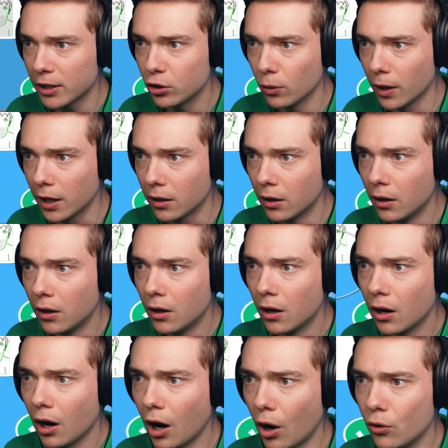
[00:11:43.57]
I doing?
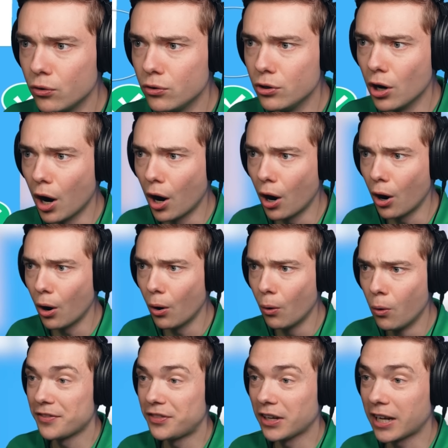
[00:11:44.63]
Oh
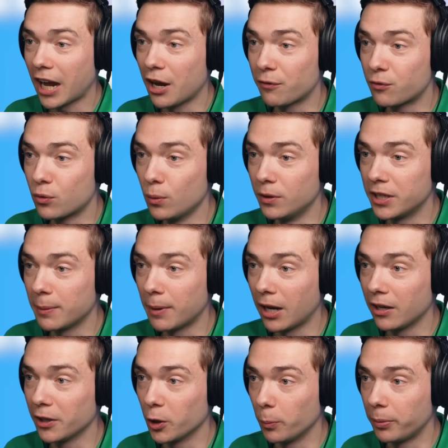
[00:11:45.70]
no! I think I have ruined him a little